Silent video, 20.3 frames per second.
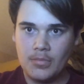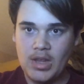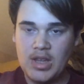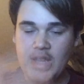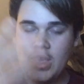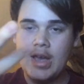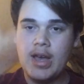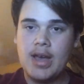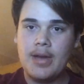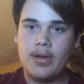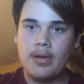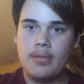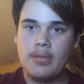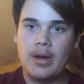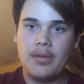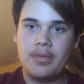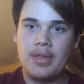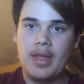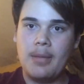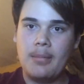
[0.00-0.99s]
yeah,
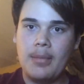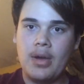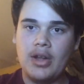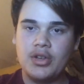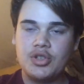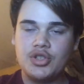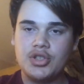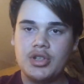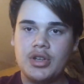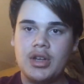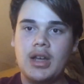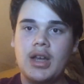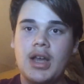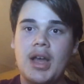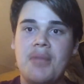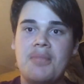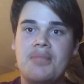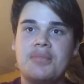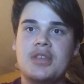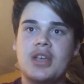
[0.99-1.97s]
around that much.
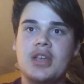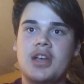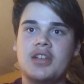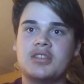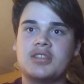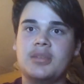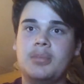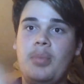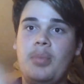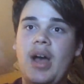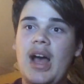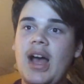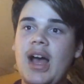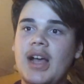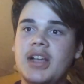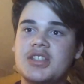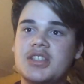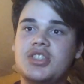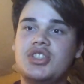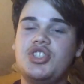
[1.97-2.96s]
Uh, to
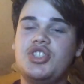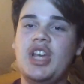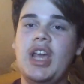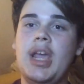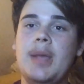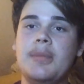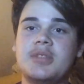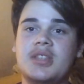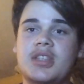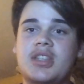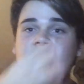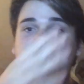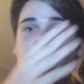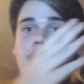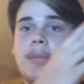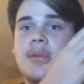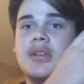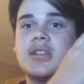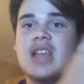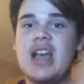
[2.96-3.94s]
surpass James
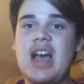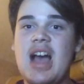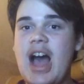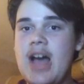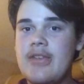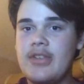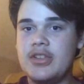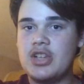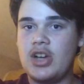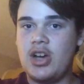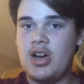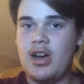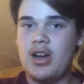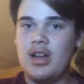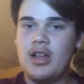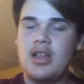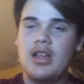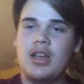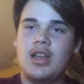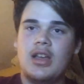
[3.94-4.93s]
Cameron's Avatar.
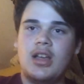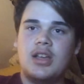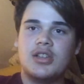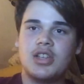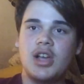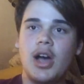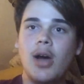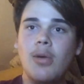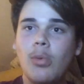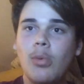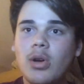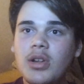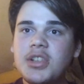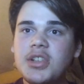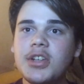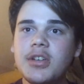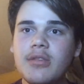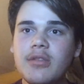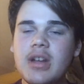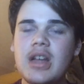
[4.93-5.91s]
So I
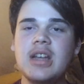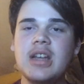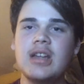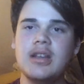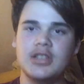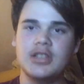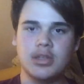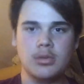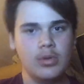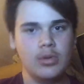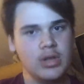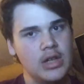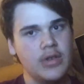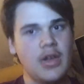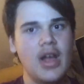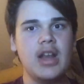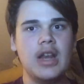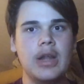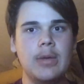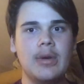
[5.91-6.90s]
wonder any. So I wonder
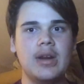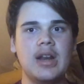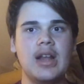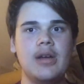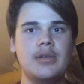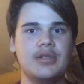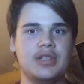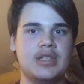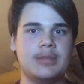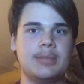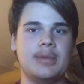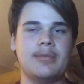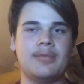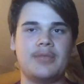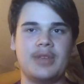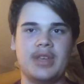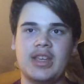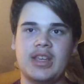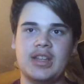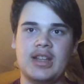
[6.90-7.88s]
if anyone else has been
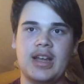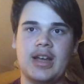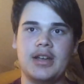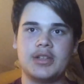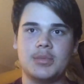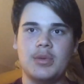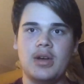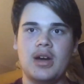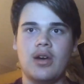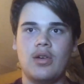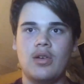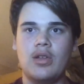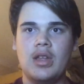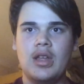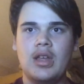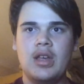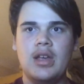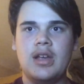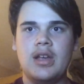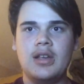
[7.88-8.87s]
thinking that as well.
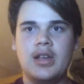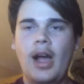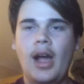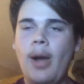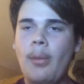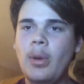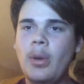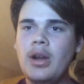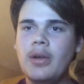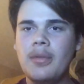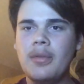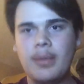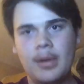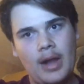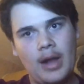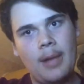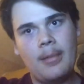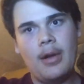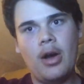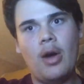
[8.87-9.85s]
I wonder. If
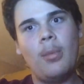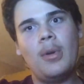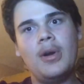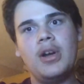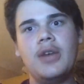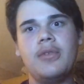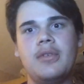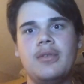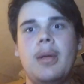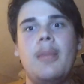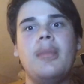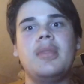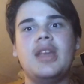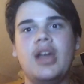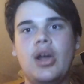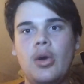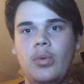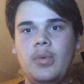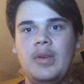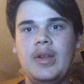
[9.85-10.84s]
I'm, wonder if I'm
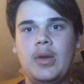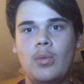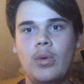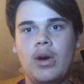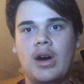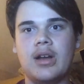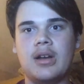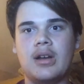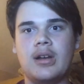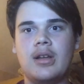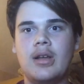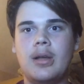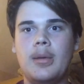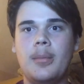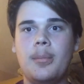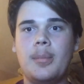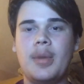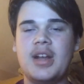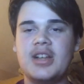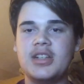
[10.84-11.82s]
the only one
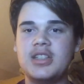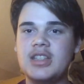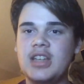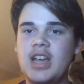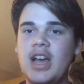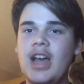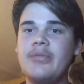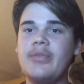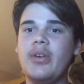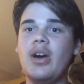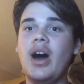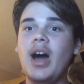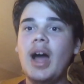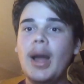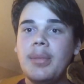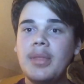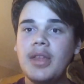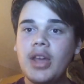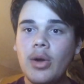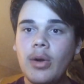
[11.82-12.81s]
because I,
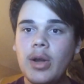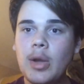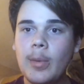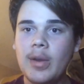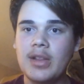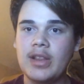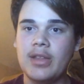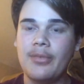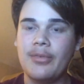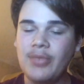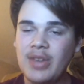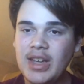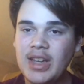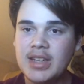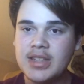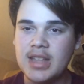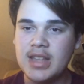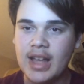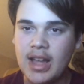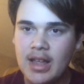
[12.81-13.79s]
I'm the only one that
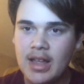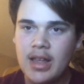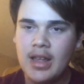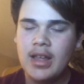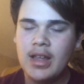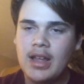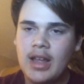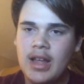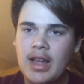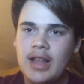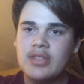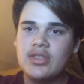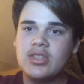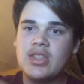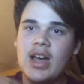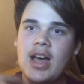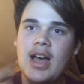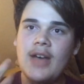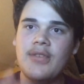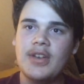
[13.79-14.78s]
thinks that
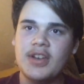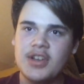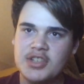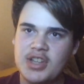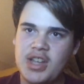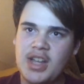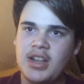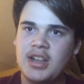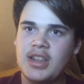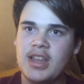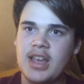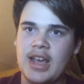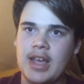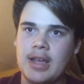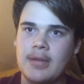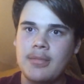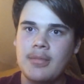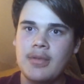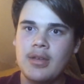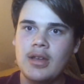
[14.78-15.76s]
that Avengers
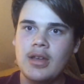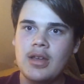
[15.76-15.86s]
Endgame,